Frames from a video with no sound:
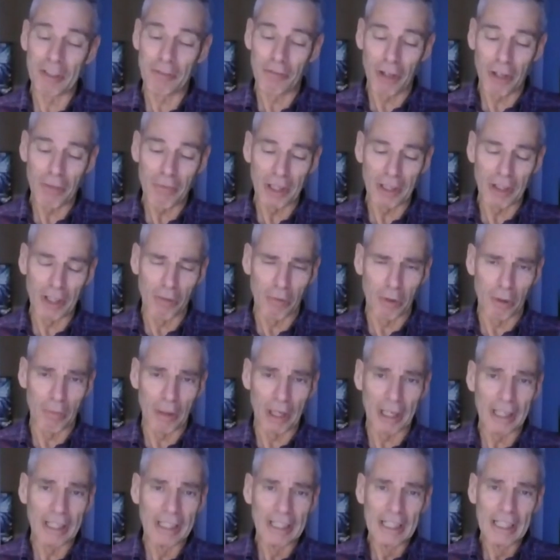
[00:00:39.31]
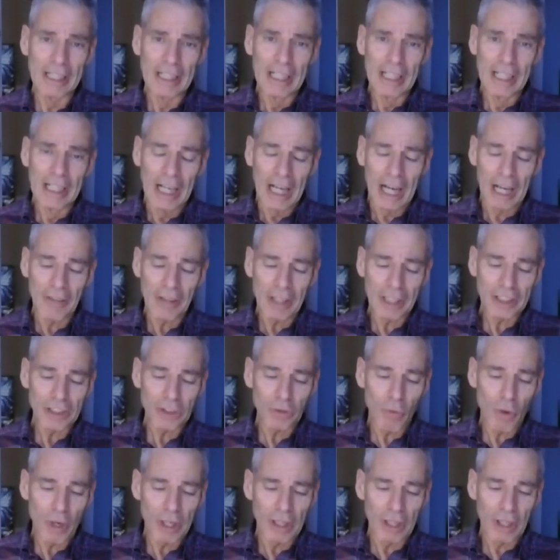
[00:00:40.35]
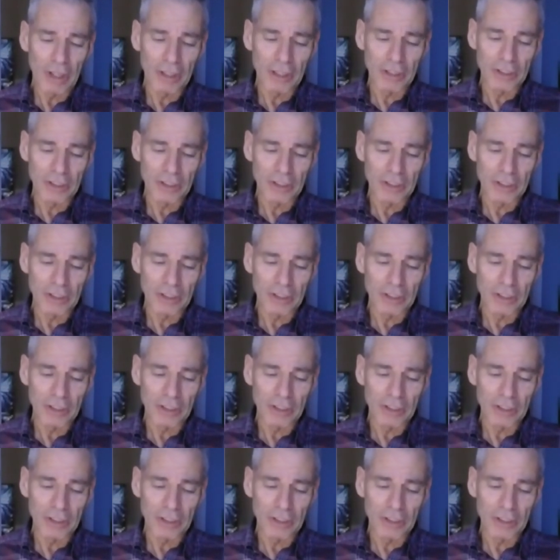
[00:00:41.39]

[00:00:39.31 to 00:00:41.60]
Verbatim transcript: very big number. But I think it's one on the